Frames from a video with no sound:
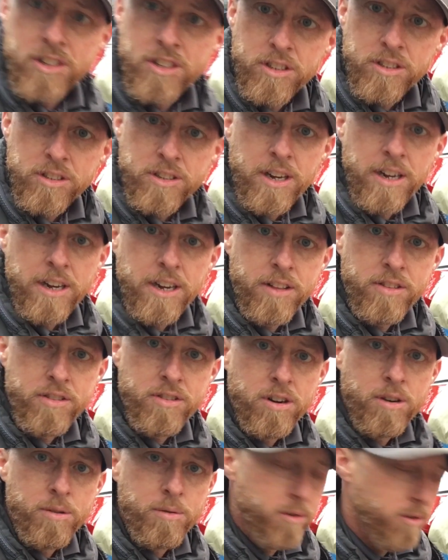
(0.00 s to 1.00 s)
I
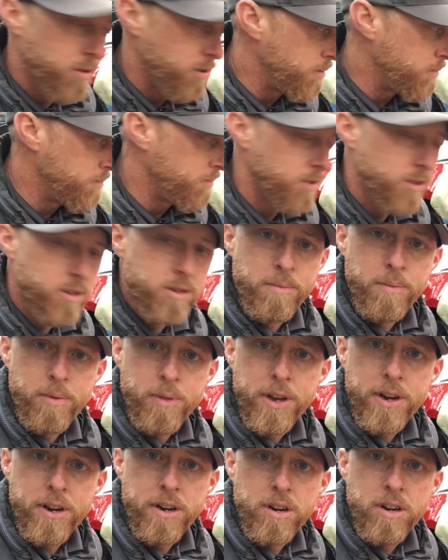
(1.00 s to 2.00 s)
started with some
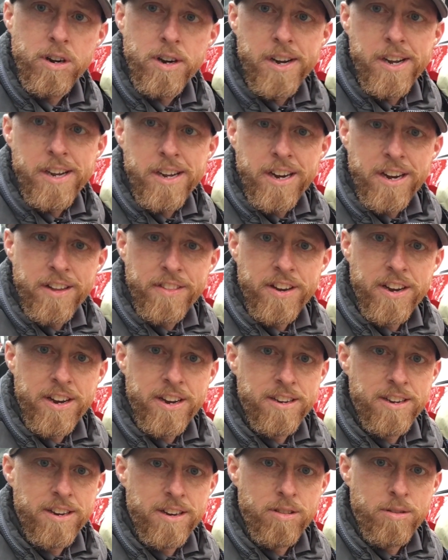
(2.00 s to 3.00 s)
thinner, and then I
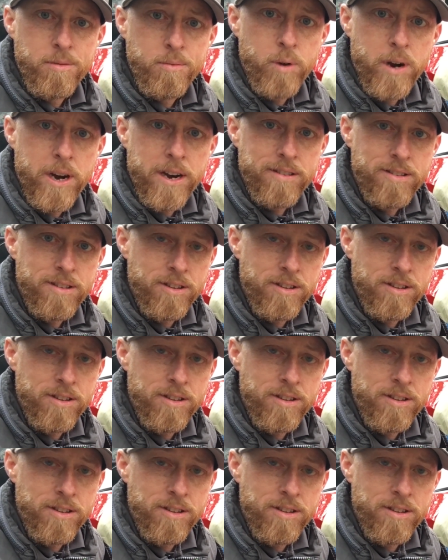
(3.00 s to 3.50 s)
did some wax